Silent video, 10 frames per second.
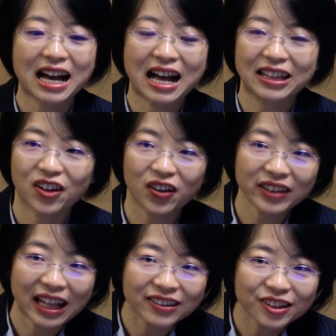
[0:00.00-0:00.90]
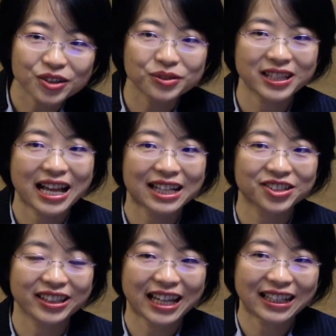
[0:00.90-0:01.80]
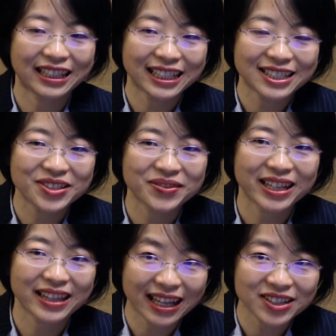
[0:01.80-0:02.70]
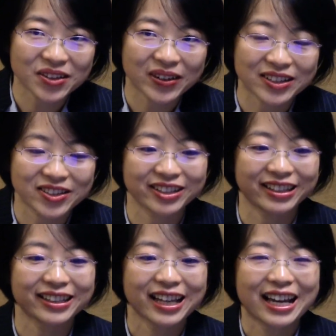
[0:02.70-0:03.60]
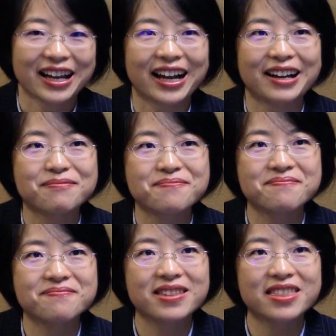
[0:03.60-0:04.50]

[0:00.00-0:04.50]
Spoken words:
And on that note, actually, that links to my next question. In